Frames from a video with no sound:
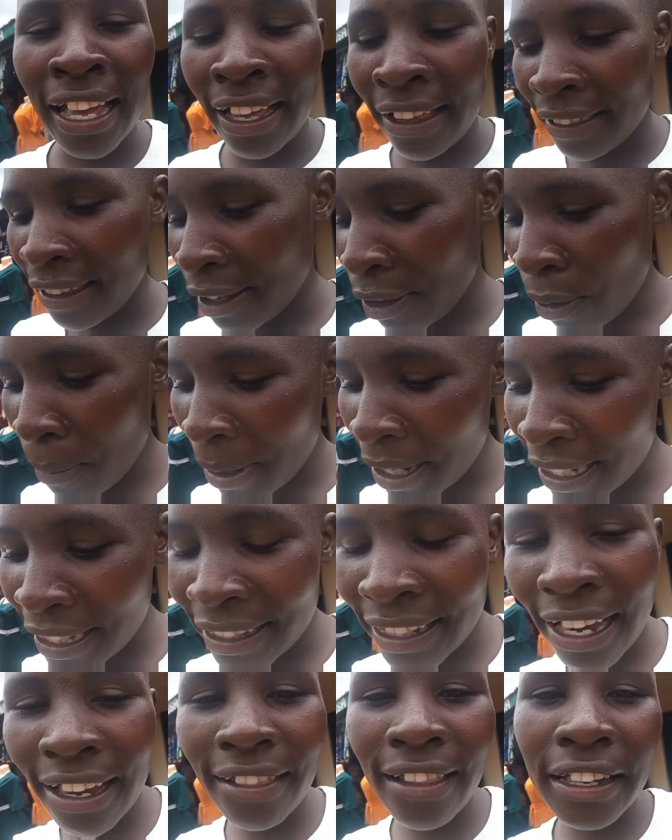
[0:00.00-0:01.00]
they normally
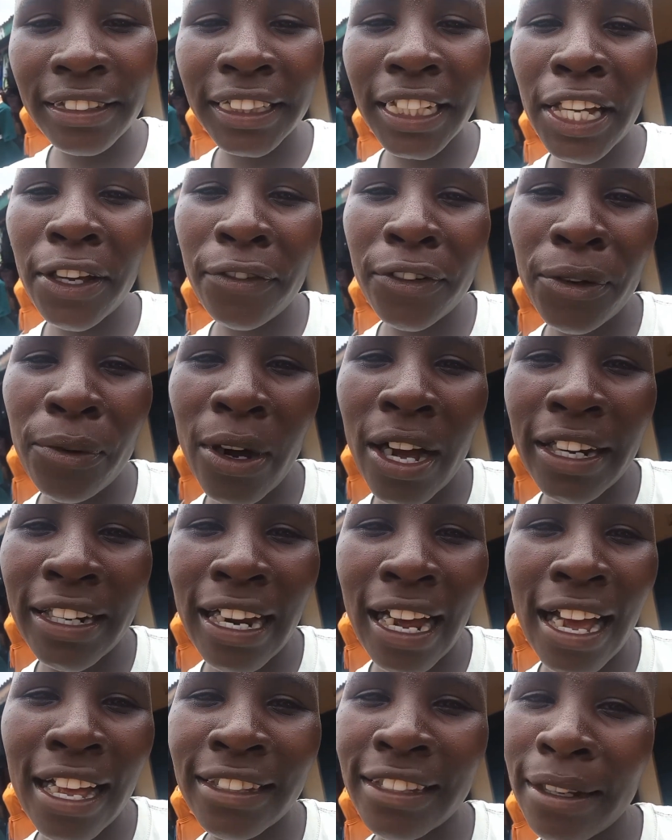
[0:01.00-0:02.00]
say that everyone
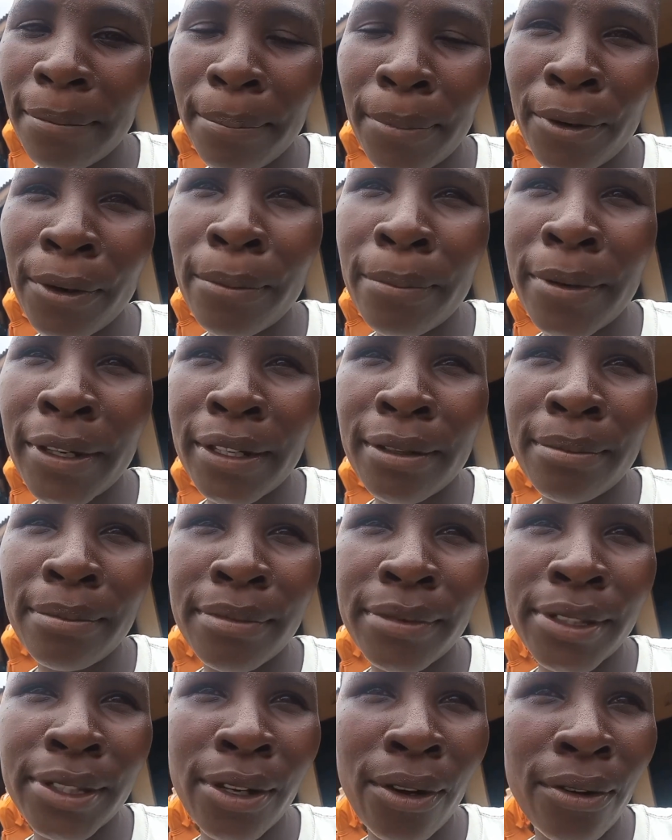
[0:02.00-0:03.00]
has a problem,
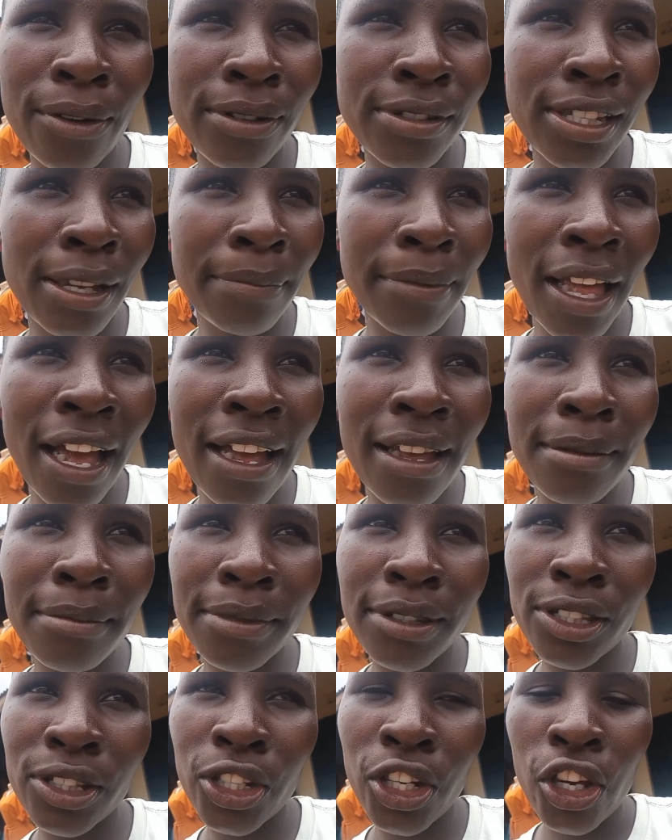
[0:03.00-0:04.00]
so
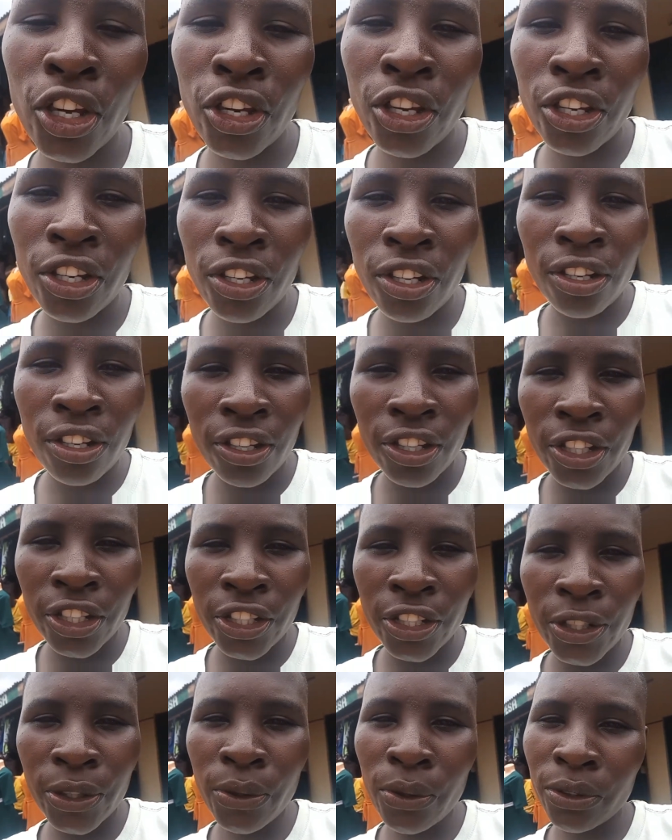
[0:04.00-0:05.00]
sometimes
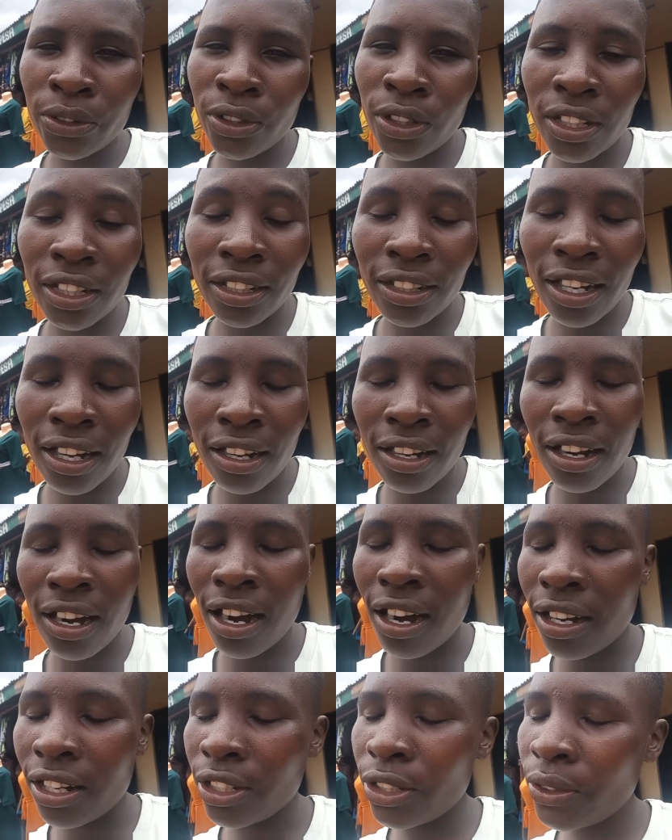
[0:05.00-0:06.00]
you
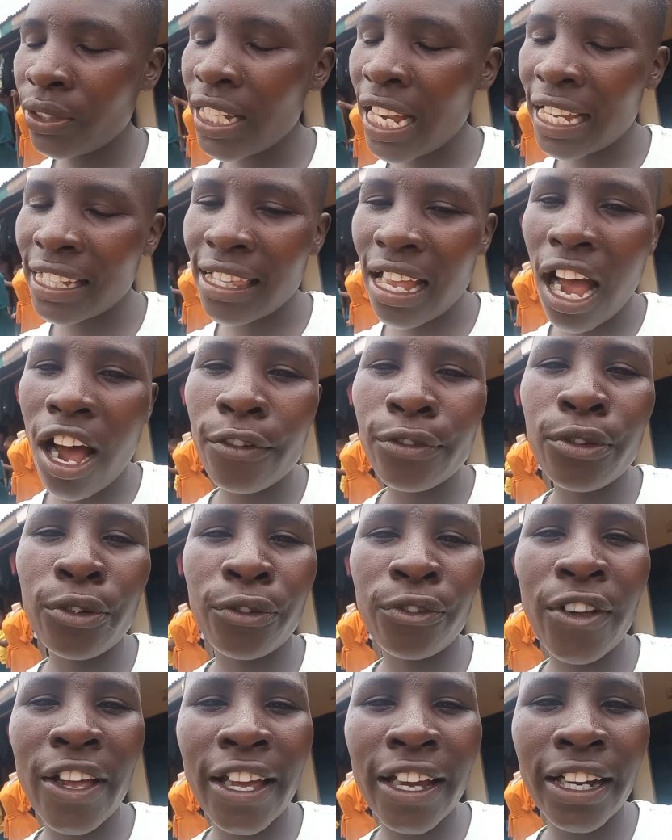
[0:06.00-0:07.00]
just have to
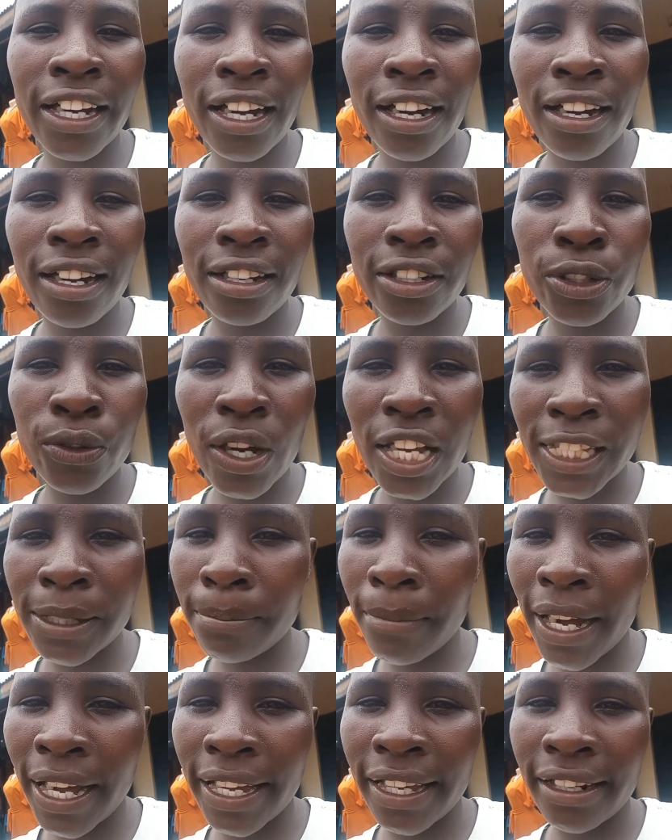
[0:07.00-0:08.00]
fake your
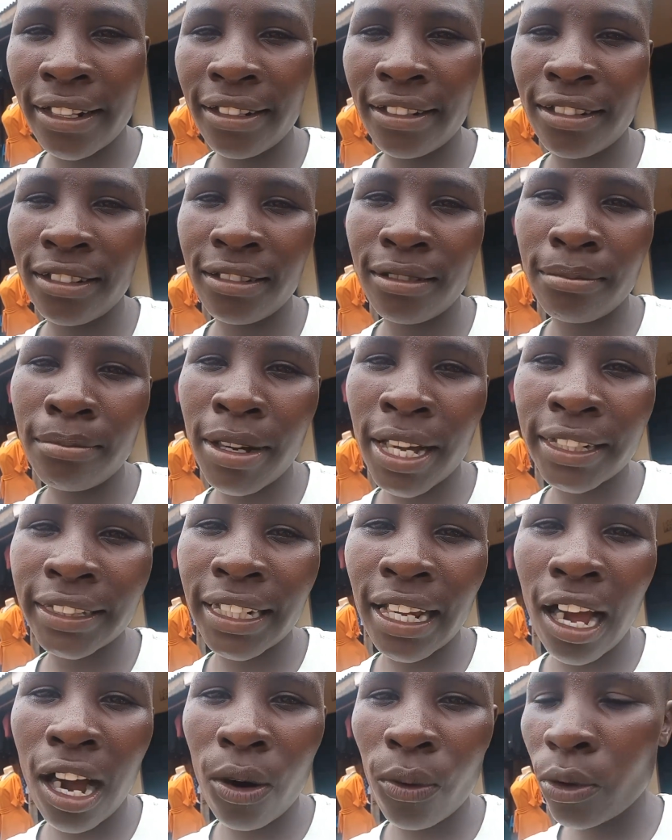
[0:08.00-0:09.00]
smile,
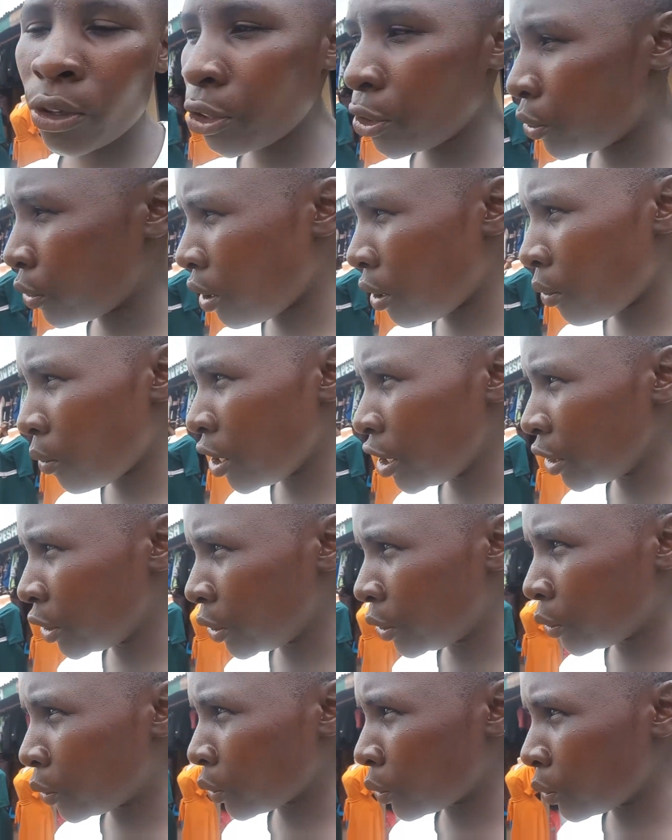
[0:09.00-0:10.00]
but what you are going
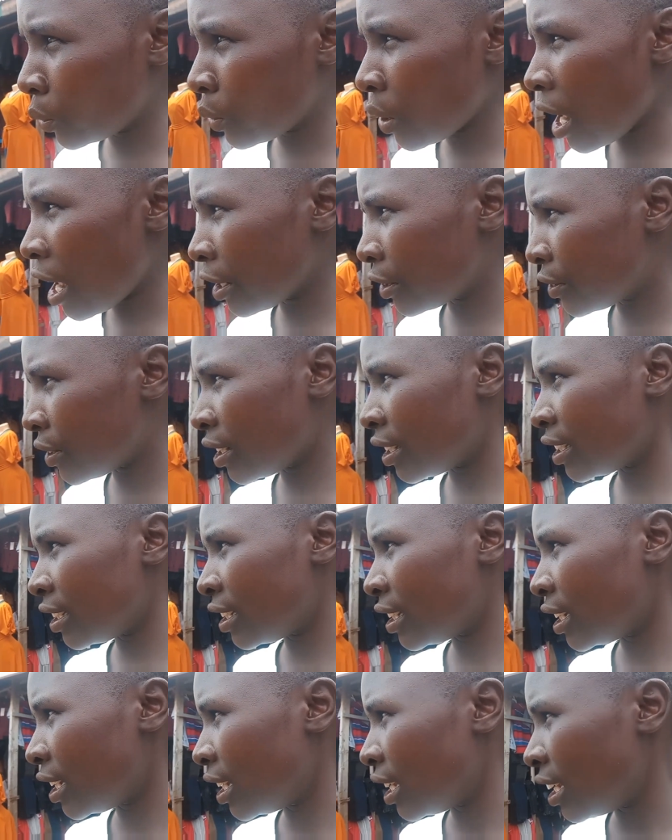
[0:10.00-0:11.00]
through actually
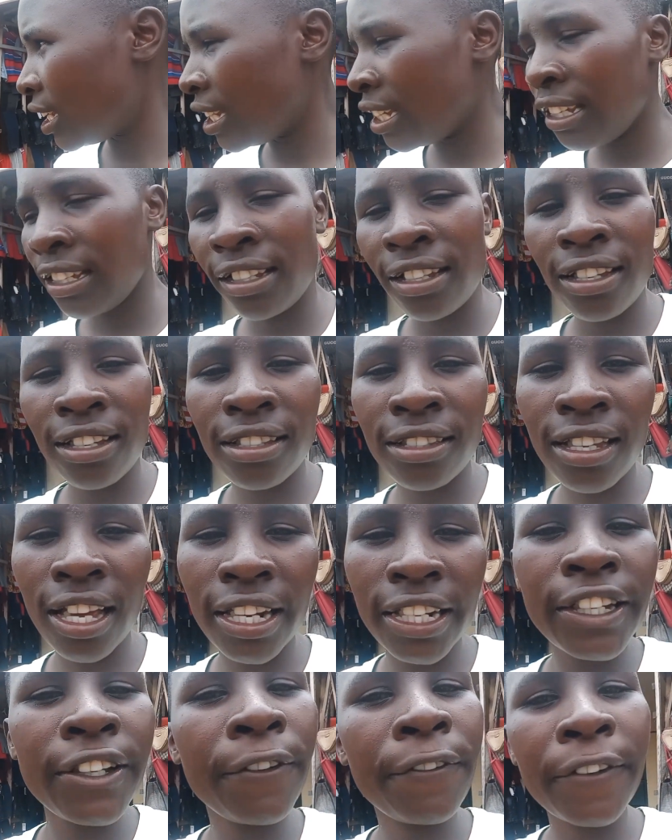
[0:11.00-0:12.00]
is
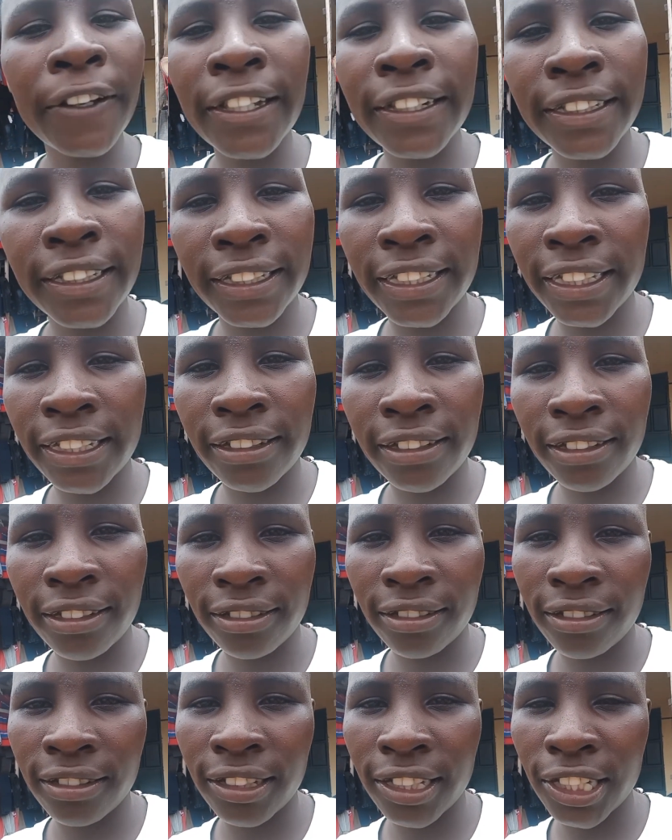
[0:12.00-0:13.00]
a different thing,
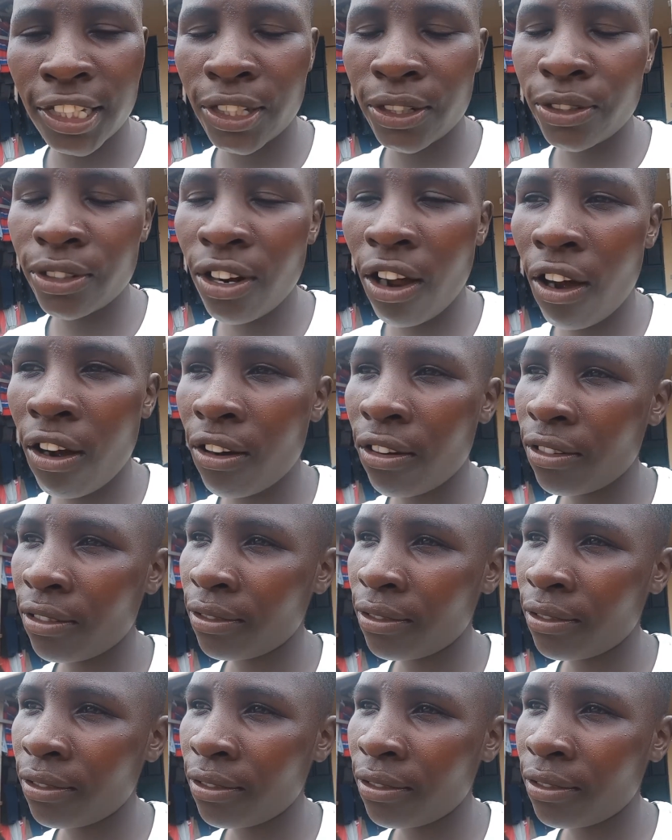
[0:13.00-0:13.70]
you know.